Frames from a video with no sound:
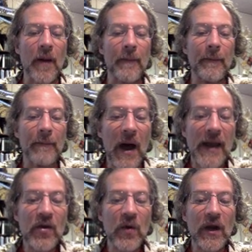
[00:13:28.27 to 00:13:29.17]

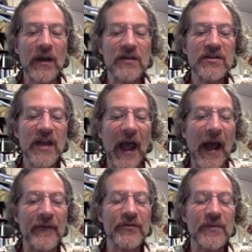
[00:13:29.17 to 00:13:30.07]
My grades
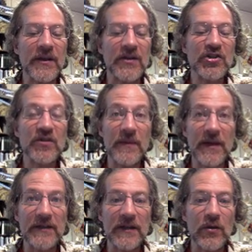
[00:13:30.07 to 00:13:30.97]
have to be
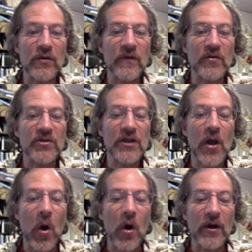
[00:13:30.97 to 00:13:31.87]
submitted to the
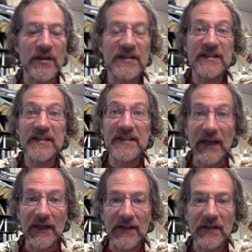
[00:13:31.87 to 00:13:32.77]
university August
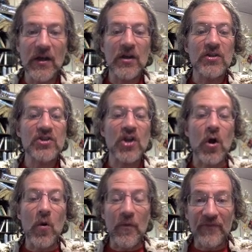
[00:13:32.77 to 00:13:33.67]
2nd.
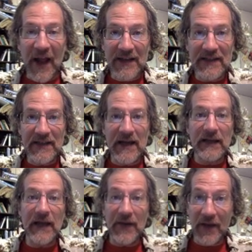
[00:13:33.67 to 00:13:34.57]
So that's the
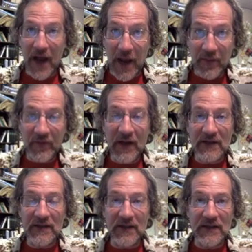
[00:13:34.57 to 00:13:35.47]
deadline that I'm
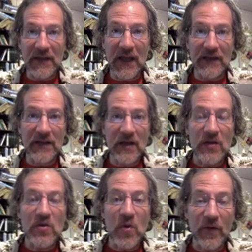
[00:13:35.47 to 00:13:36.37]
facing to get
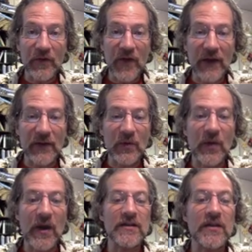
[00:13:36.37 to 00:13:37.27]
your final
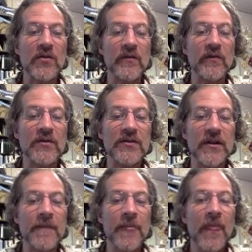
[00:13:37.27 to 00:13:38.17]
grade to the university.